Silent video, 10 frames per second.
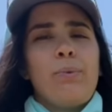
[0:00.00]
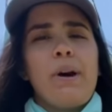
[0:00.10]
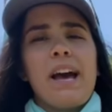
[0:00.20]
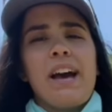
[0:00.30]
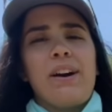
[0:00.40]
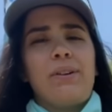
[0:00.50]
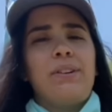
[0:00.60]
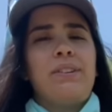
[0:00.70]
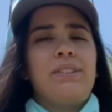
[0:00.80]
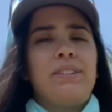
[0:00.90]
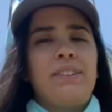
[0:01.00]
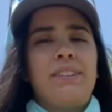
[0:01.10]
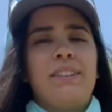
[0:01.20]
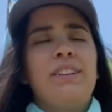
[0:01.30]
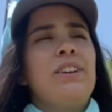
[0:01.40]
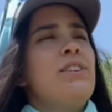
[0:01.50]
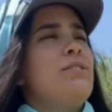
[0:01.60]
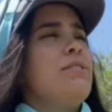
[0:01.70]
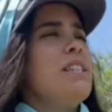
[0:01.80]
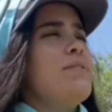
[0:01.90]
Wow.
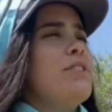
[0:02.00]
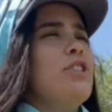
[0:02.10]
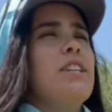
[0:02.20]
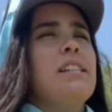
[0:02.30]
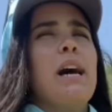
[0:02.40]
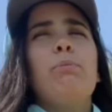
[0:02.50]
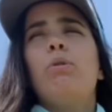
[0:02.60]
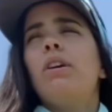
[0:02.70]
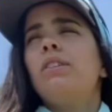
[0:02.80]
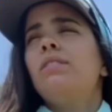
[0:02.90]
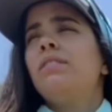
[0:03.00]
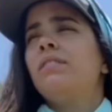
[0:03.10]
Do these fish hit top water?